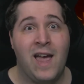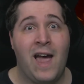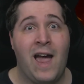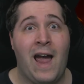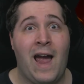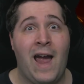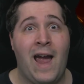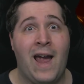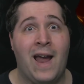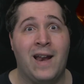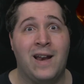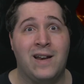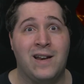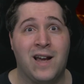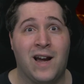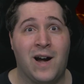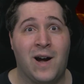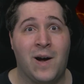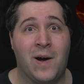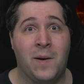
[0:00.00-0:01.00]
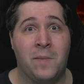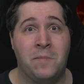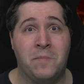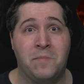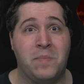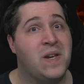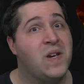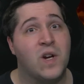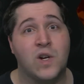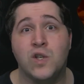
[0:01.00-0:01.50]
And
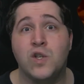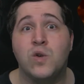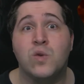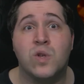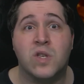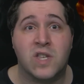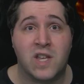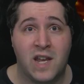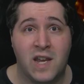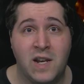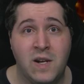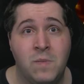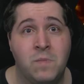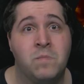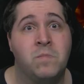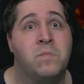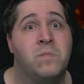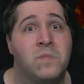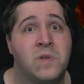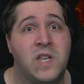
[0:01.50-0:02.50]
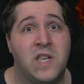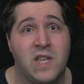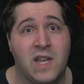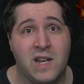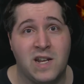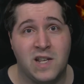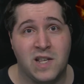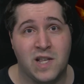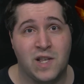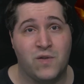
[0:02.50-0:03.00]
because you stayed till the
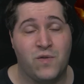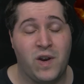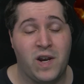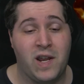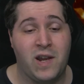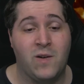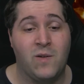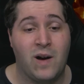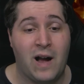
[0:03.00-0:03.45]
end of this video,